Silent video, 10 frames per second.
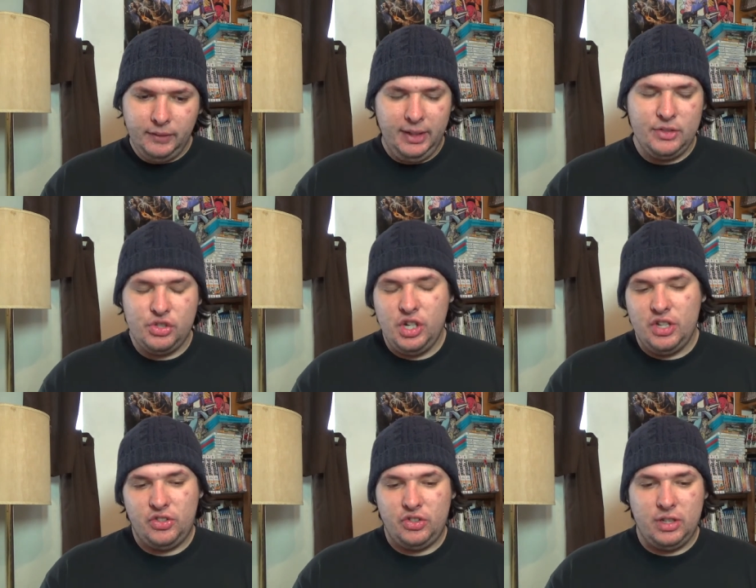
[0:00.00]
it's
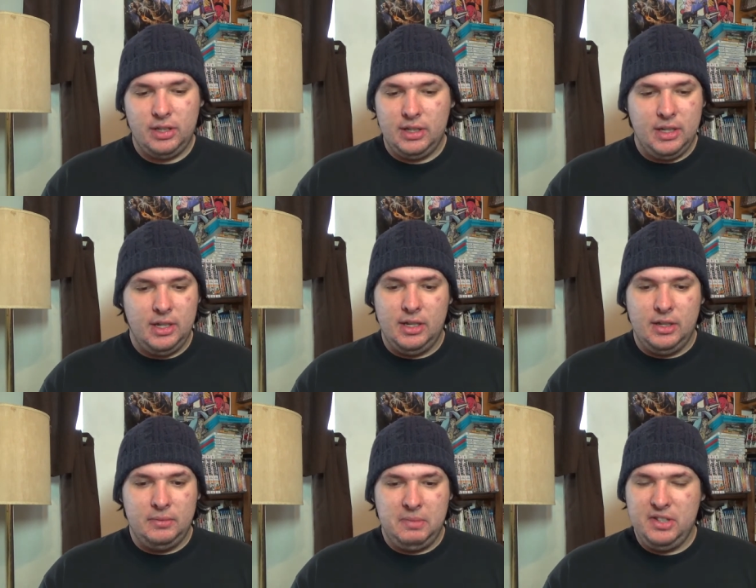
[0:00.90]
just
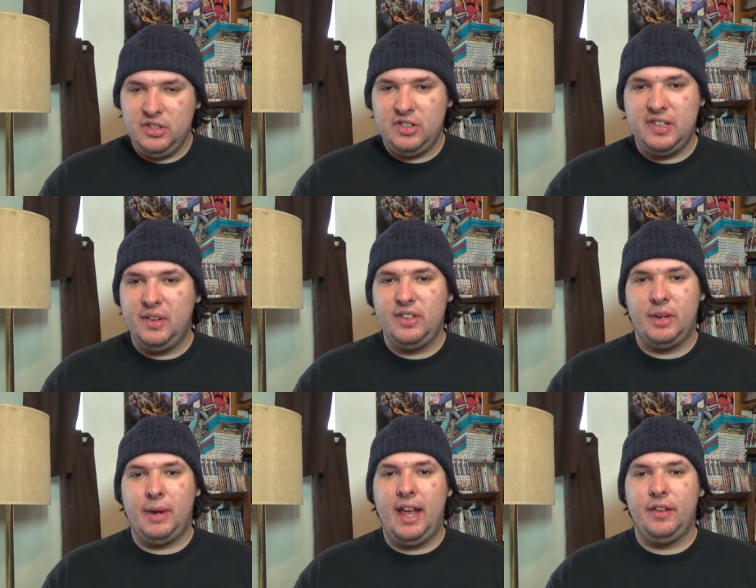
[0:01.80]
a series
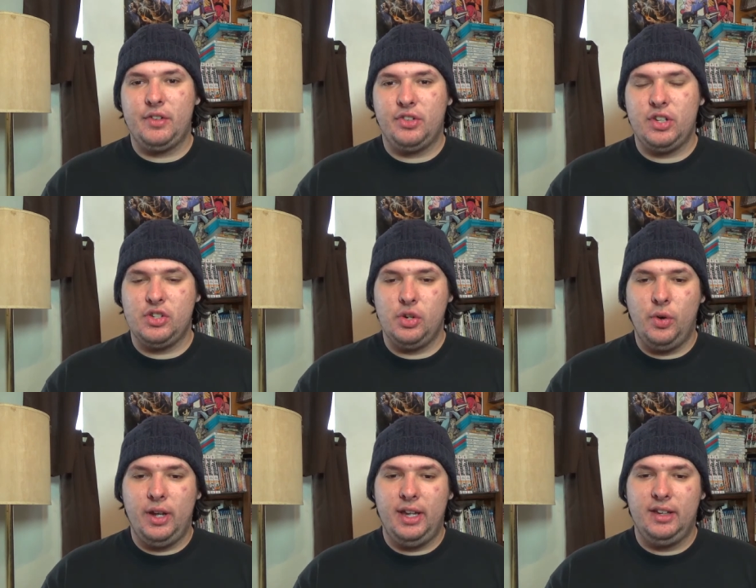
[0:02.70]
I'd rather just
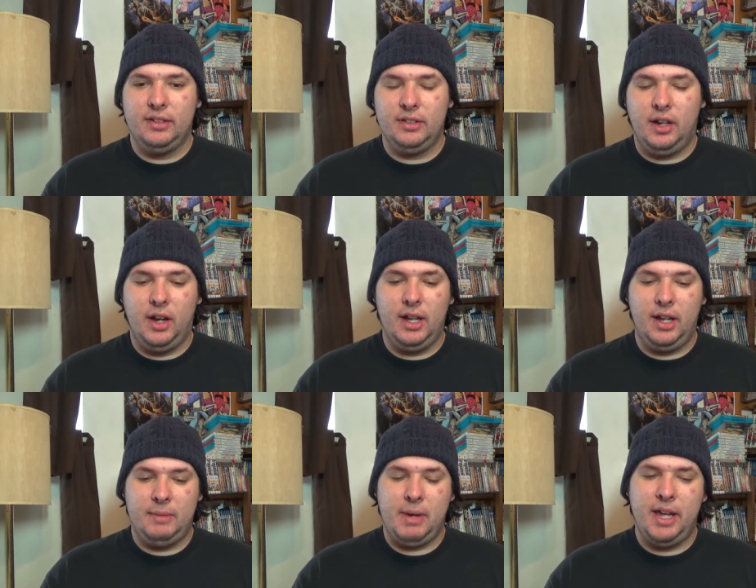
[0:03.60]
enjoy on,
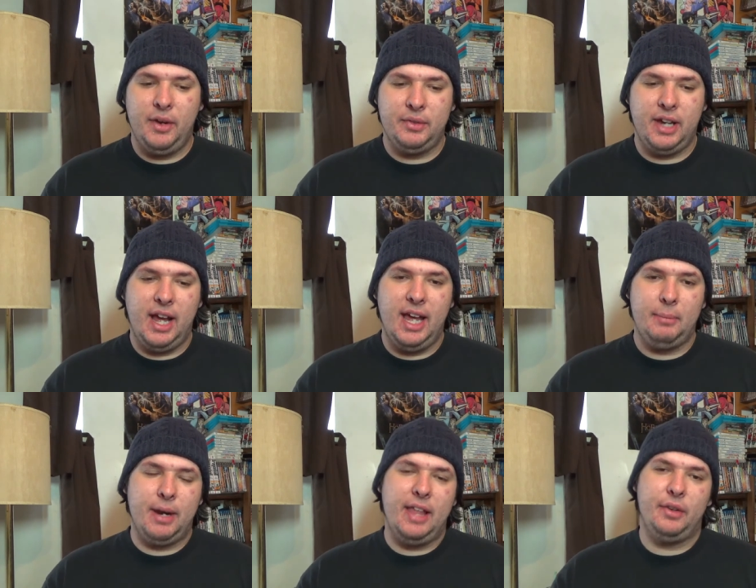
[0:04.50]
in my own
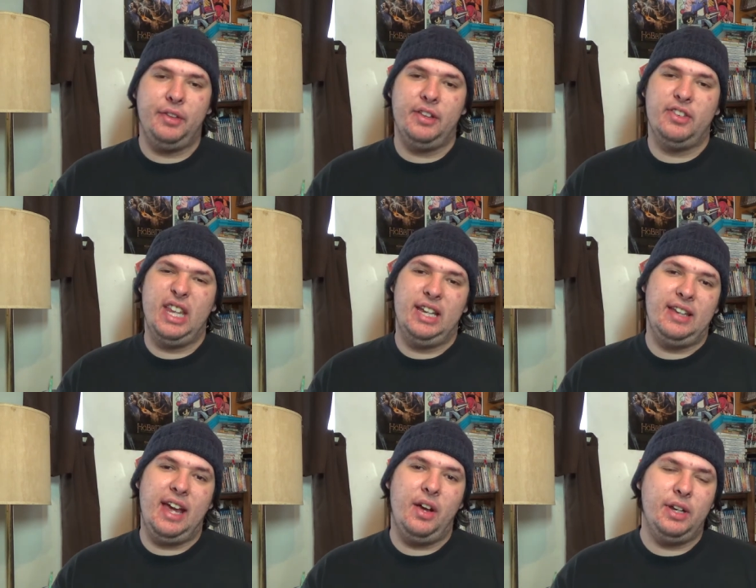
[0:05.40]
time rather than sitting
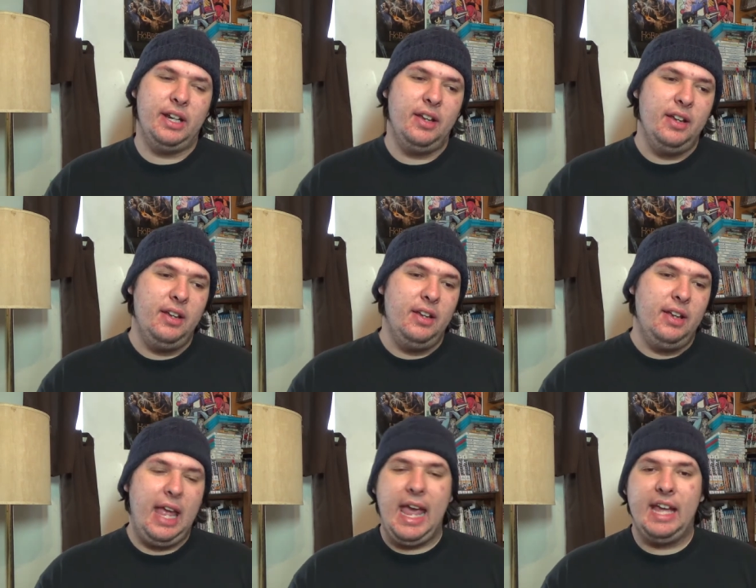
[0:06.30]
down and
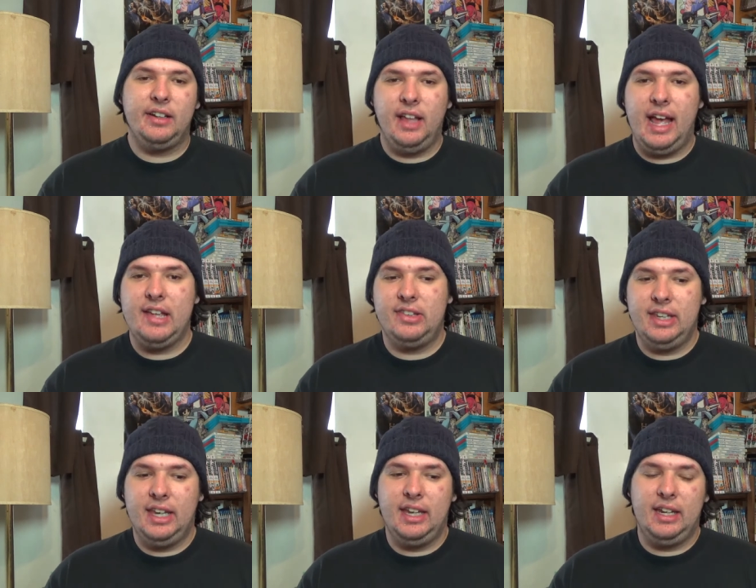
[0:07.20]

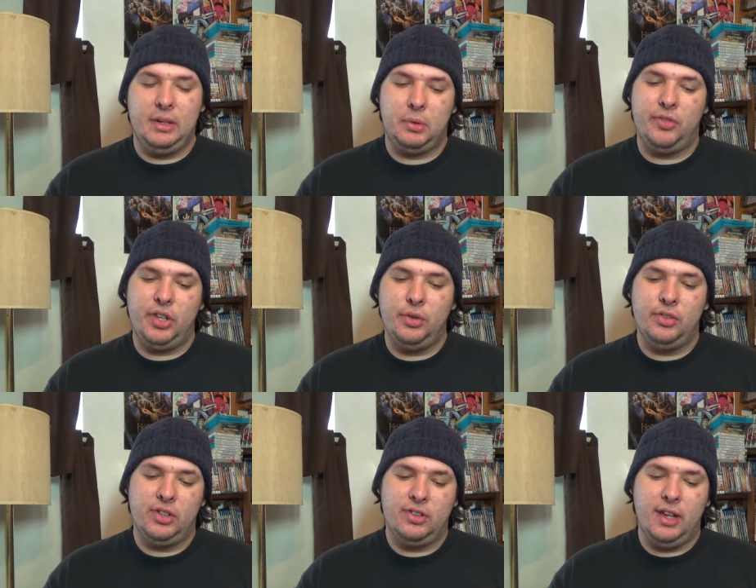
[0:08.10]
analyzing it in reviews
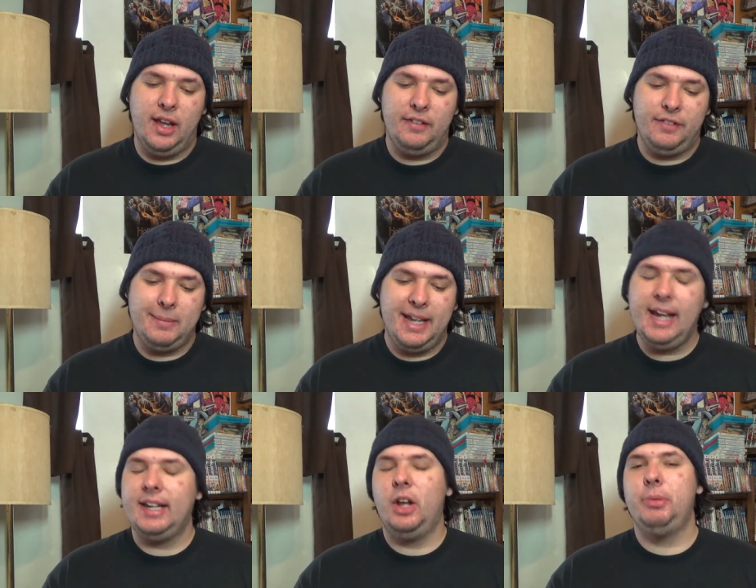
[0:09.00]
and stuff. I mean,
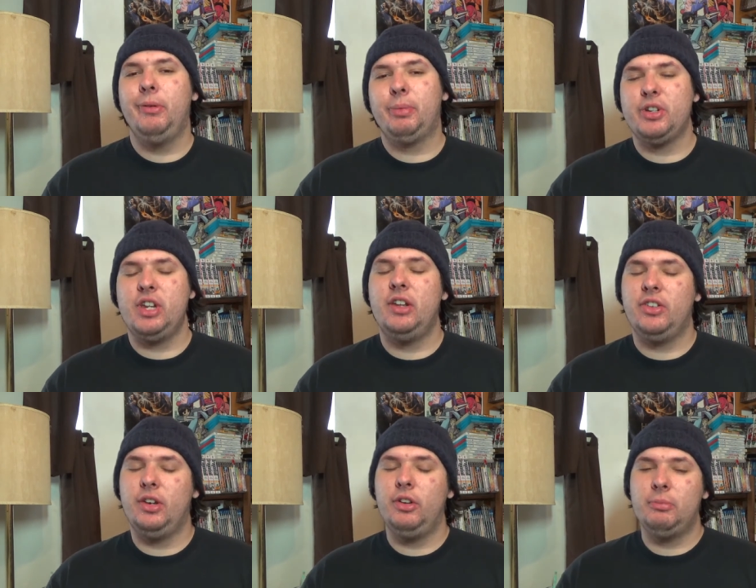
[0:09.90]
that can help you appreciate a
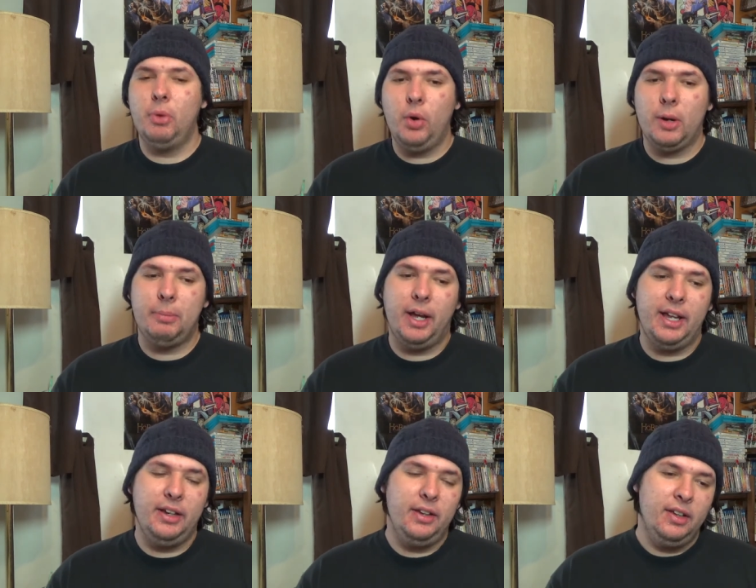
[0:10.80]
series more,
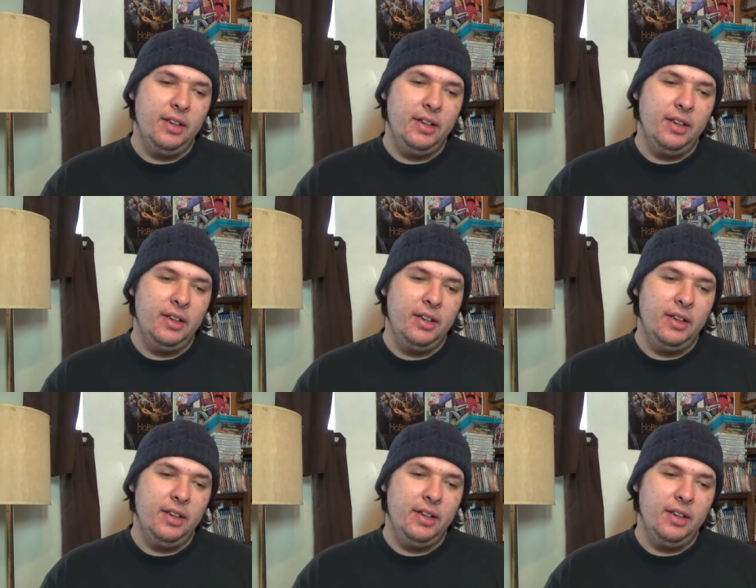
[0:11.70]
but